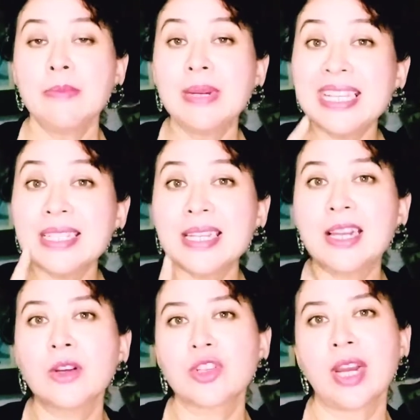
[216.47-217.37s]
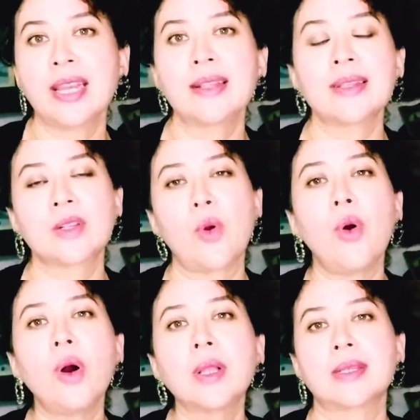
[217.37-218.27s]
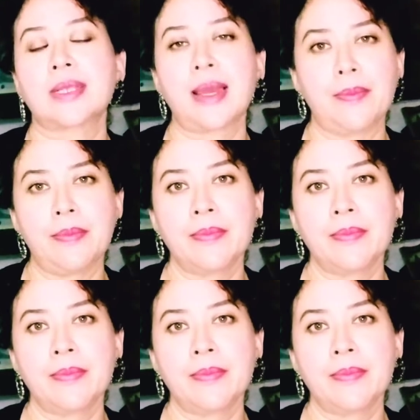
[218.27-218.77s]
Please tell your child this all the time.